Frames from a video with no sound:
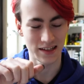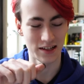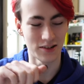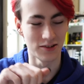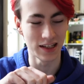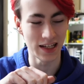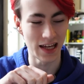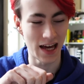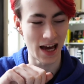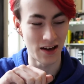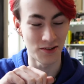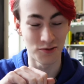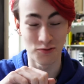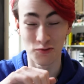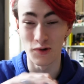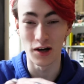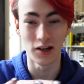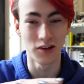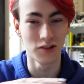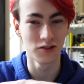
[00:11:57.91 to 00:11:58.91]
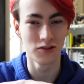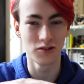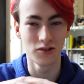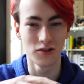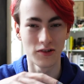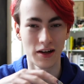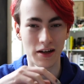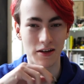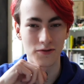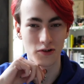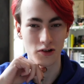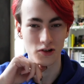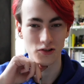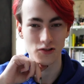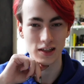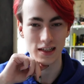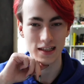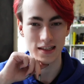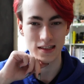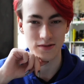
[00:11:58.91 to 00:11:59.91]
only have one or two A4
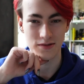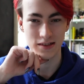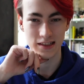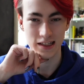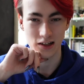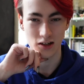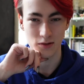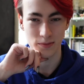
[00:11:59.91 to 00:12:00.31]
sheets of sticker